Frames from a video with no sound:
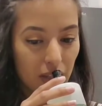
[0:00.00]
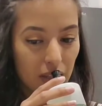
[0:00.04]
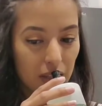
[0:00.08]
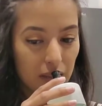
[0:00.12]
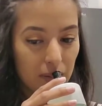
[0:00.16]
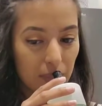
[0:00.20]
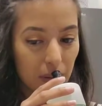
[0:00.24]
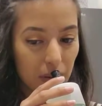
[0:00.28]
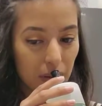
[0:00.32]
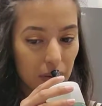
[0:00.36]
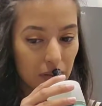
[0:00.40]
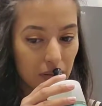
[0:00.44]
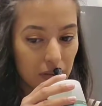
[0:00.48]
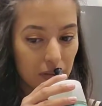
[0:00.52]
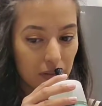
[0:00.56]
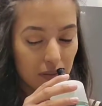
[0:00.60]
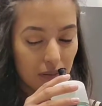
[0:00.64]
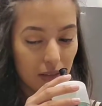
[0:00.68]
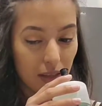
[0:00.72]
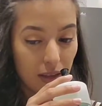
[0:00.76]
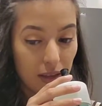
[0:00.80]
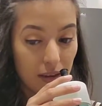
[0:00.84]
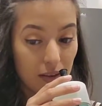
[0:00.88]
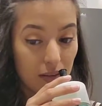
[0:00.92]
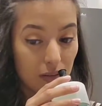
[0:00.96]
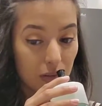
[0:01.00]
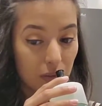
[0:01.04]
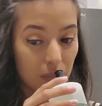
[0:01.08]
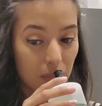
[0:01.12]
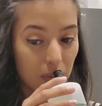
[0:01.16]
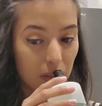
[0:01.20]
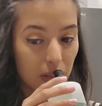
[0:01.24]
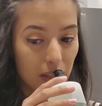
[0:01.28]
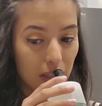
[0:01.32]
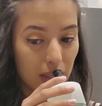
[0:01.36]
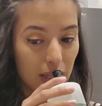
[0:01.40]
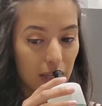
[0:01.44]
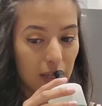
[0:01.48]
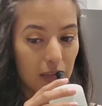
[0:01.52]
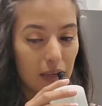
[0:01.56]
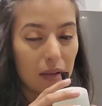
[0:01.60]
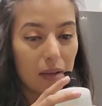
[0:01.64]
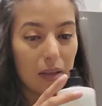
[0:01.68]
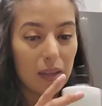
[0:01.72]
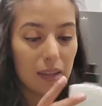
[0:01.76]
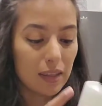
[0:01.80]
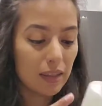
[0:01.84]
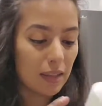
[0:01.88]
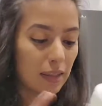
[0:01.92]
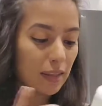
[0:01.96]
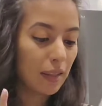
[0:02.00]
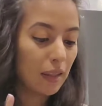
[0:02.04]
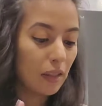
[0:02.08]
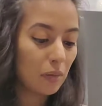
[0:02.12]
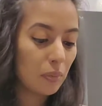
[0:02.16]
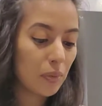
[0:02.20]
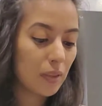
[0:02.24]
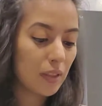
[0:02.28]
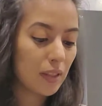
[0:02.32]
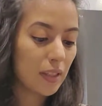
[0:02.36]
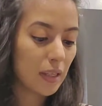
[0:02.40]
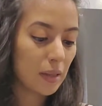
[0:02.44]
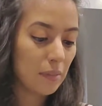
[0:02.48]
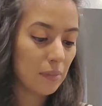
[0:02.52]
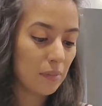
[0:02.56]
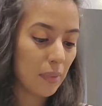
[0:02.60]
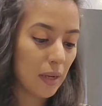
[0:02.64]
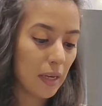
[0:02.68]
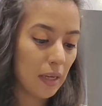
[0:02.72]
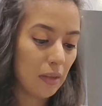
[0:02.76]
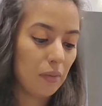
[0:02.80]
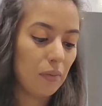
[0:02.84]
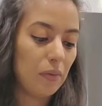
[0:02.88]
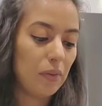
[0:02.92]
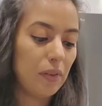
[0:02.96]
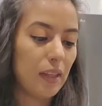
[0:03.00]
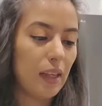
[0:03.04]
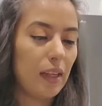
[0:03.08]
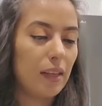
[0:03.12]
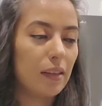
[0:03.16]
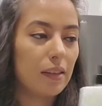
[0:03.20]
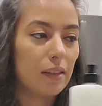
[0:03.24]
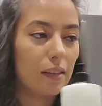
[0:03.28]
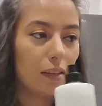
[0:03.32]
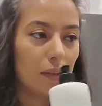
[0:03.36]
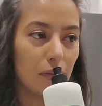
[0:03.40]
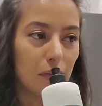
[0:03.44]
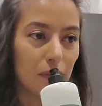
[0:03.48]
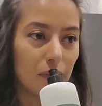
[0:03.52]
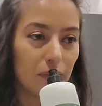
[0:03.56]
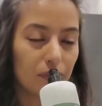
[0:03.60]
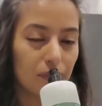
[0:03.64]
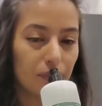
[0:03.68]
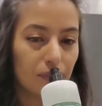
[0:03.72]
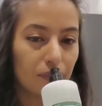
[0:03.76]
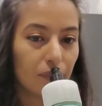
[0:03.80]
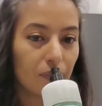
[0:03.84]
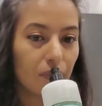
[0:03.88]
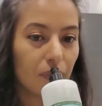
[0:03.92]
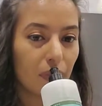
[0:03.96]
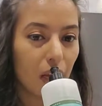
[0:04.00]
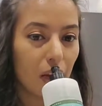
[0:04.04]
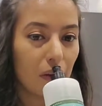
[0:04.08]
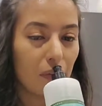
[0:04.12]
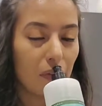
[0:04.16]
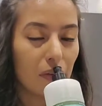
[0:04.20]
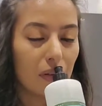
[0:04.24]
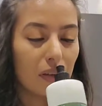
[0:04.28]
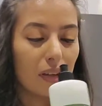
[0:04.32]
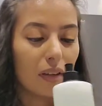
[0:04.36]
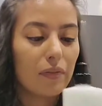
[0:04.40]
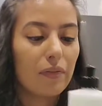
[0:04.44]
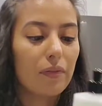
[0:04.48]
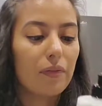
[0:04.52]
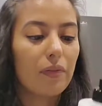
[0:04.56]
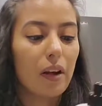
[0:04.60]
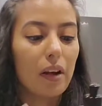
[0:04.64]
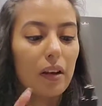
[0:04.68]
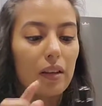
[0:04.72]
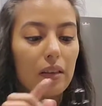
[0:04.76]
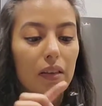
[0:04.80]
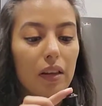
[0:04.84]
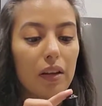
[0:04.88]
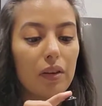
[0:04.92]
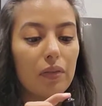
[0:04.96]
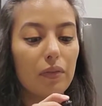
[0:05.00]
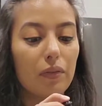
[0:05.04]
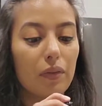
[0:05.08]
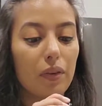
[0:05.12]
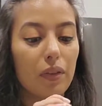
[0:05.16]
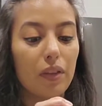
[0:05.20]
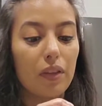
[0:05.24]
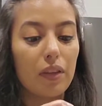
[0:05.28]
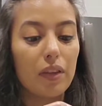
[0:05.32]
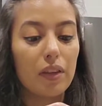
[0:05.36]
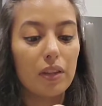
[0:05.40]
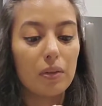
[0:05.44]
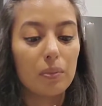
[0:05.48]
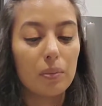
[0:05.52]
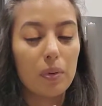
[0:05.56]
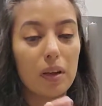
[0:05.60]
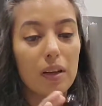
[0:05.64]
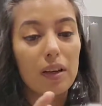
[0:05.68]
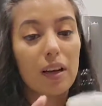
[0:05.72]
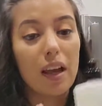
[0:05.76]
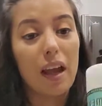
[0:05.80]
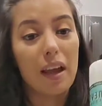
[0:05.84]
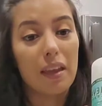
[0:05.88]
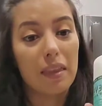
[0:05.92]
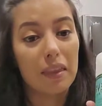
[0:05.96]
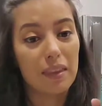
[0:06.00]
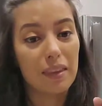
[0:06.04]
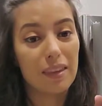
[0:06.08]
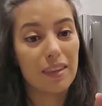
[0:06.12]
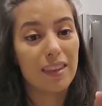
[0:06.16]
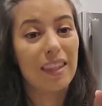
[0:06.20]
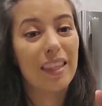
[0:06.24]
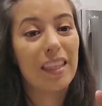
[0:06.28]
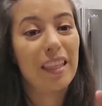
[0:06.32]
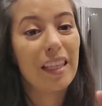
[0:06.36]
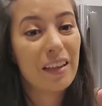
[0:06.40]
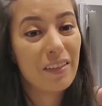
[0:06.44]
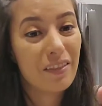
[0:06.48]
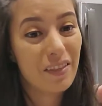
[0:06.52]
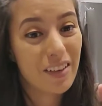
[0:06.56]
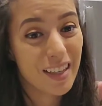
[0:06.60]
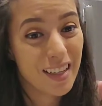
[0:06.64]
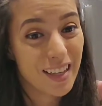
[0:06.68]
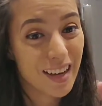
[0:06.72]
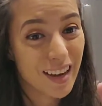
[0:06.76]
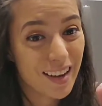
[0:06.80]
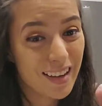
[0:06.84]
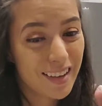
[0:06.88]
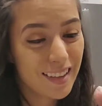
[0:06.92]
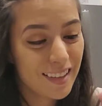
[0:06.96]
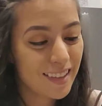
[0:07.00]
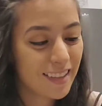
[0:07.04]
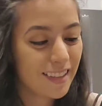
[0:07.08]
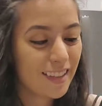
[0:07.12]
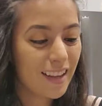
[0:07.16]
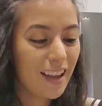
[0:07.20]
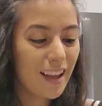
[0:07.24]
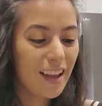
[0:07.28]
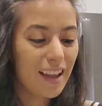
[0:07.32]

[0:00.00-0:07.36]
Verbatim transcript: It smells like super clean. It's, this one's in basil scent, so I really fell in love with this one at the CVS